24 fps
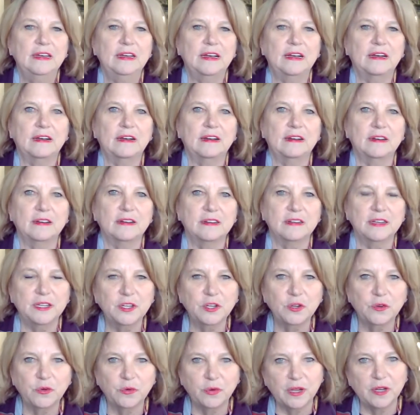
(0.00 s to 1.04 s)
an
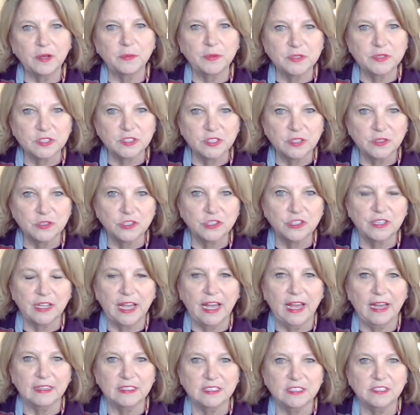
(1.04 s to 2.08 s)
incredible social
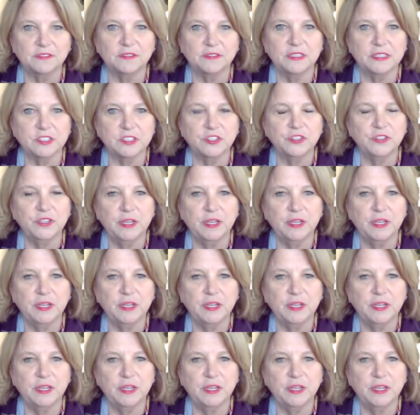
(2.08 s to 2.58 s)
activist.